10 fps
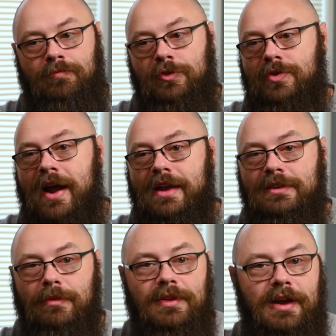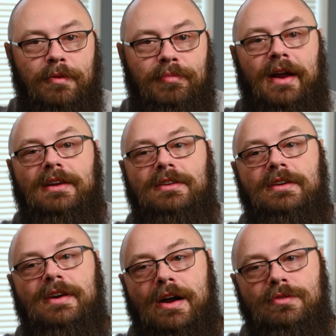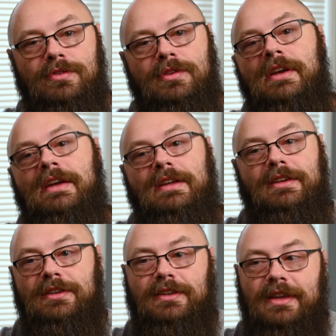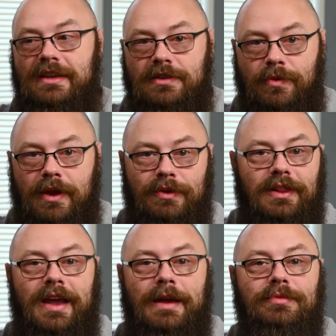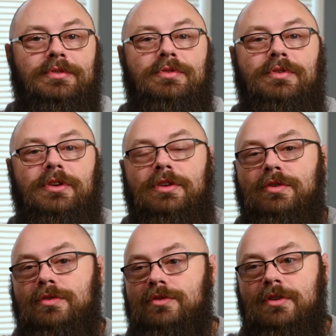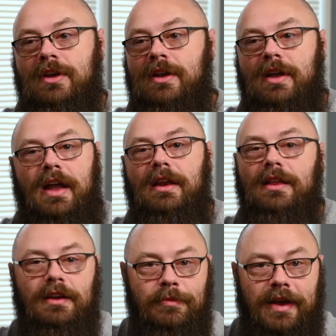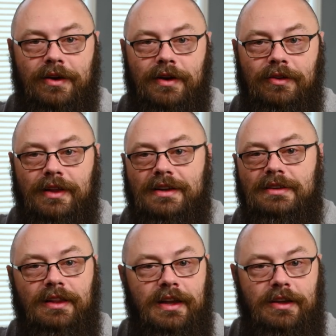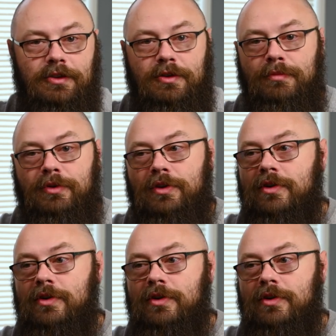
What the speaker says: Try something out, practice in your house. This is an easy way with lamps. You could use anything in the background that is lit. You can put